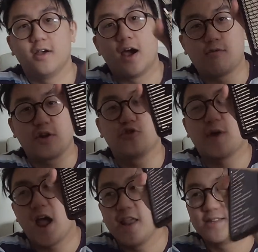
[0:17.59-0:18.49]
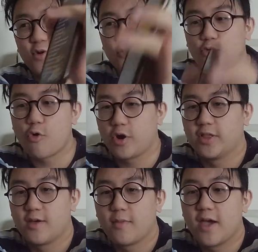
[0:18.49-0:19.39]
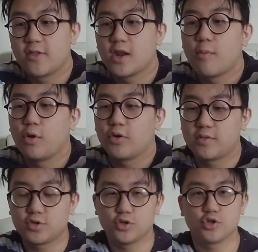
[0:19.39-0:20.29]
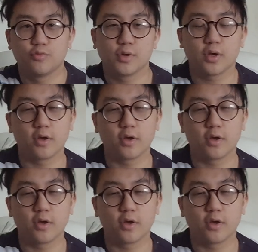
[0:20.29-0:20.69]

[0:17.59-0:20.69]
I'm running through my ideas at the moment, recording them, and then uploading them to YouTube.